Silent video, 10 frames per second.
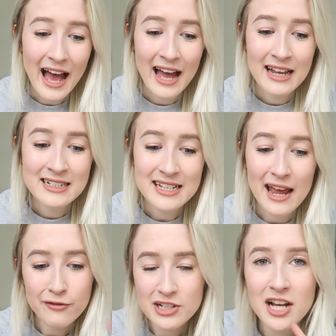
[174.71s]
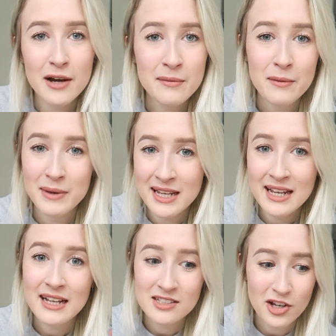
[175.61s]
and every time
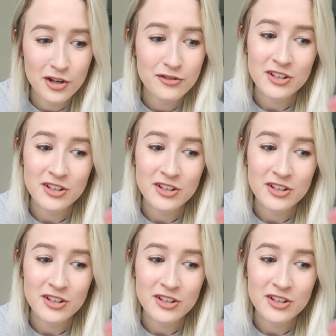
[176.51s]
me and Soph